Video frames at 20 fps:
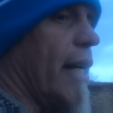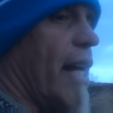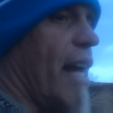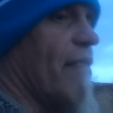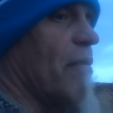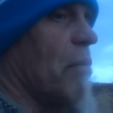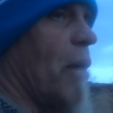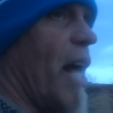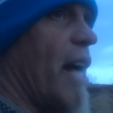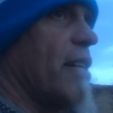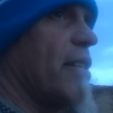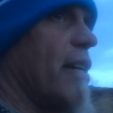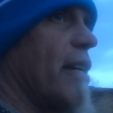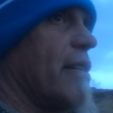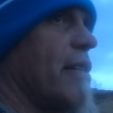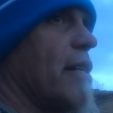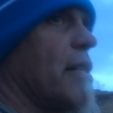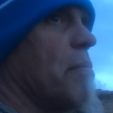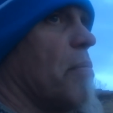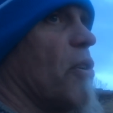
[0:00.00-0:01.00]
Kevin Blanch
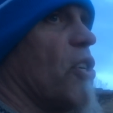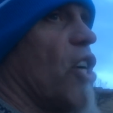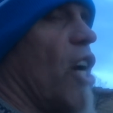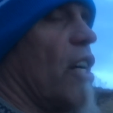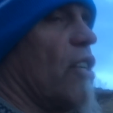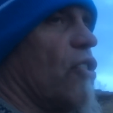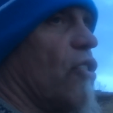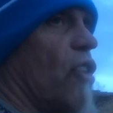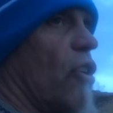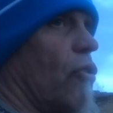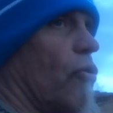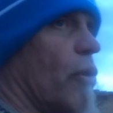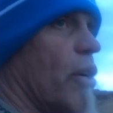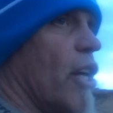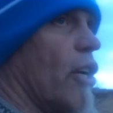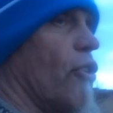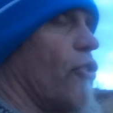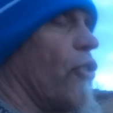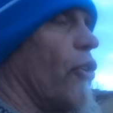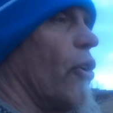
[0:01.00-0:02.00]
sets his projections at
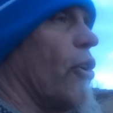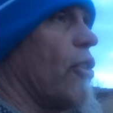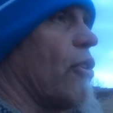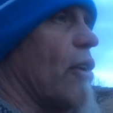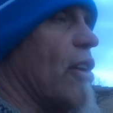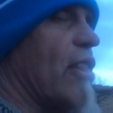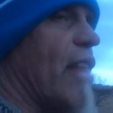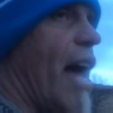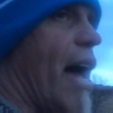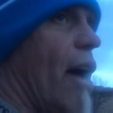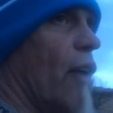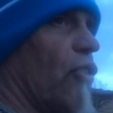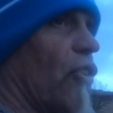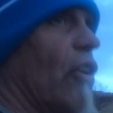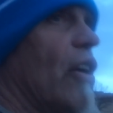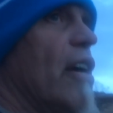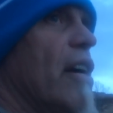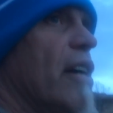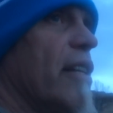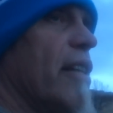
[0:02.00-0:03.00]

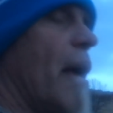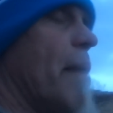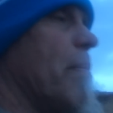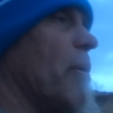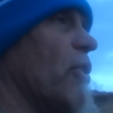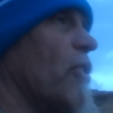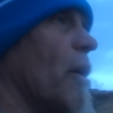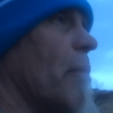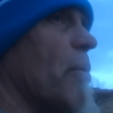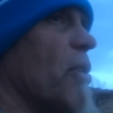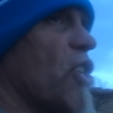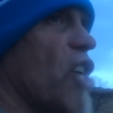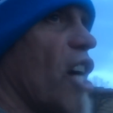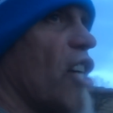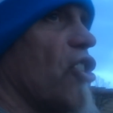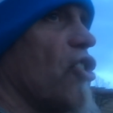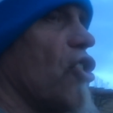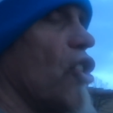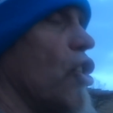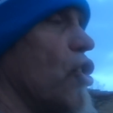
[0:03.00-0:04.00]
333,000. They put their
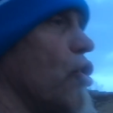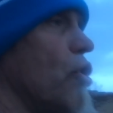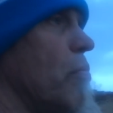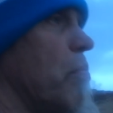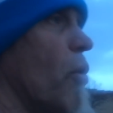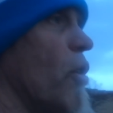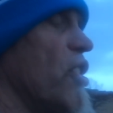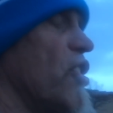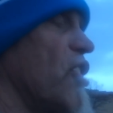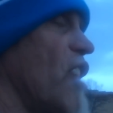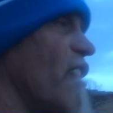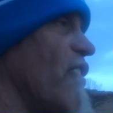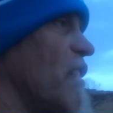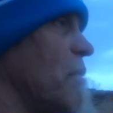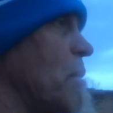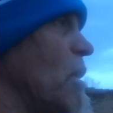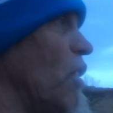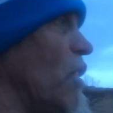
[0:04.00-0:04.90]
projections at 2.7